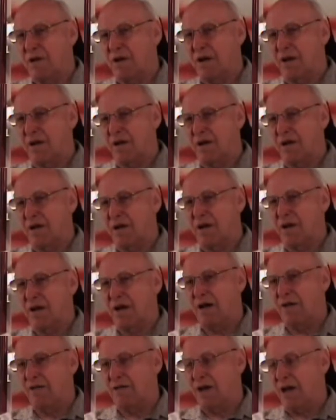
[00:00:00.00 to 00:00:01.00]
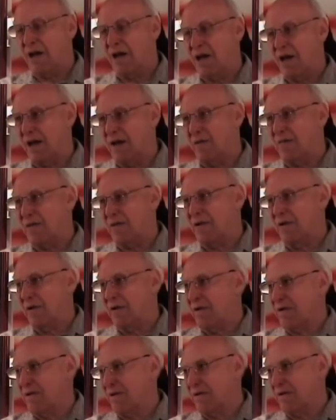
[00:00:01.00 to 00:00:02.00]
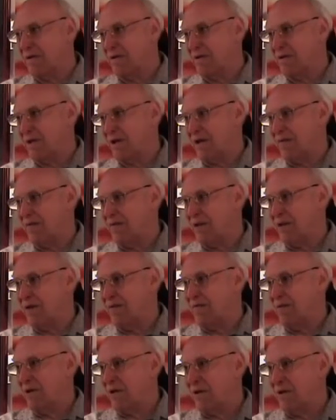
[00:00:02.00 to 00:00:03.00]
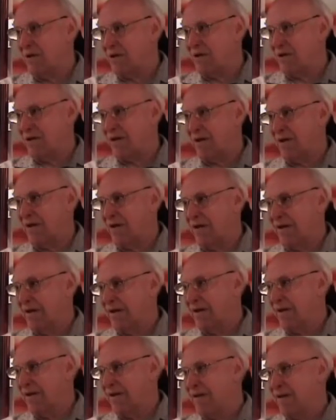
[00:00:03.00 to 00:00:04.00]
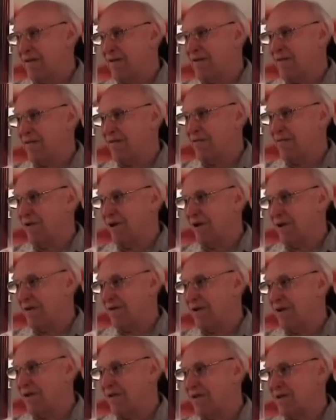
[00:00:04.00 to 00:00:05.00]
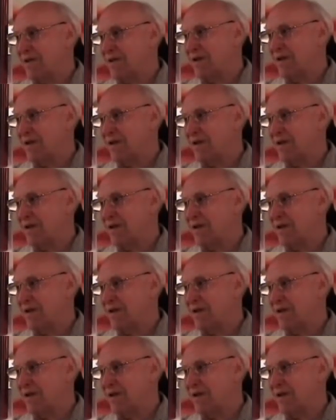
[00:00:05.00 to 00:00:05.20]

And how that happened, don't tell me because you are in the water all the